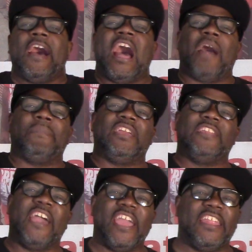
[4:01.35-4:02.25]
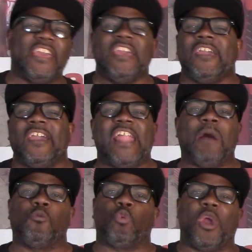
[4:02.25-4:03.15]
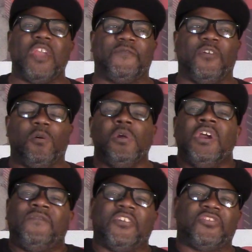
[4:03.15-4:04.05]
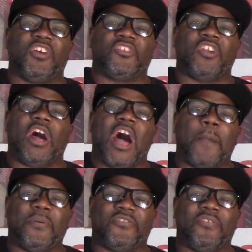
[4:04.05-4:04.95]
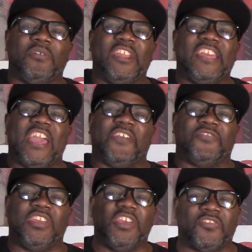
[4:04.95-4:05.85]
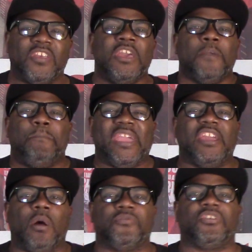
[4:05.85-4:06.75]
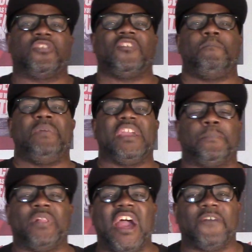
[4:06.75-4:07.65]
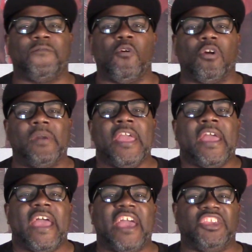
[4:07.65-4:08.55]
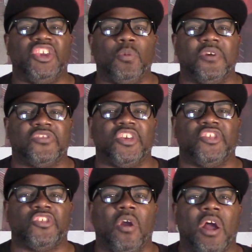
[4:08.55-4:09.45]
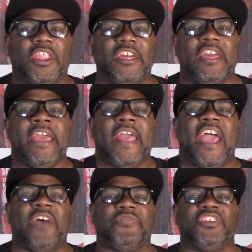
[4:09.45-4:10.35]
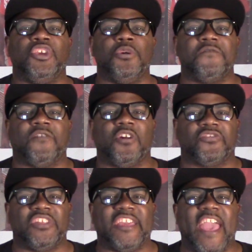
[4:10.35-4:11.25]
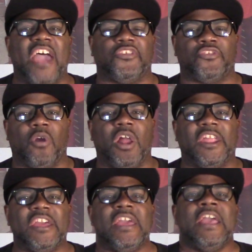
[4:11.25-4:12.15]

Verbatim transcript: I'm elated. And I'm grateful for such an opportunity as this, being on such a big platform at U N C Charlotte, at the University at Charlotte.